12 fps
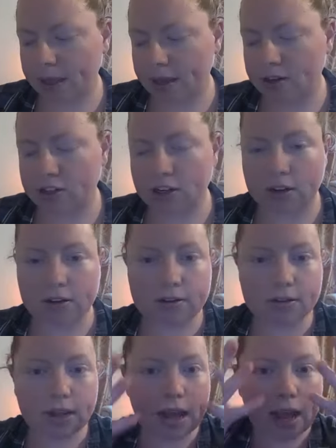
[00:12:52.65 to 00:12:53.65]
it
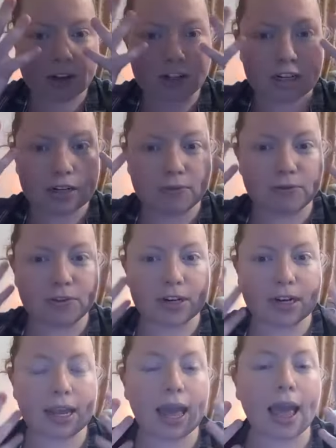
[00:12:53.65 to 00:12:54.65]
just actually
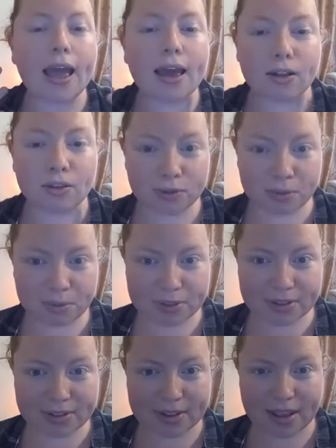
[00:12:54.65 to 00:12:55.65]
really
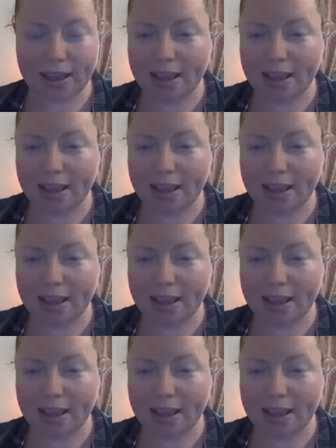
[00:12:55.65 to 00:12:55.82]
helps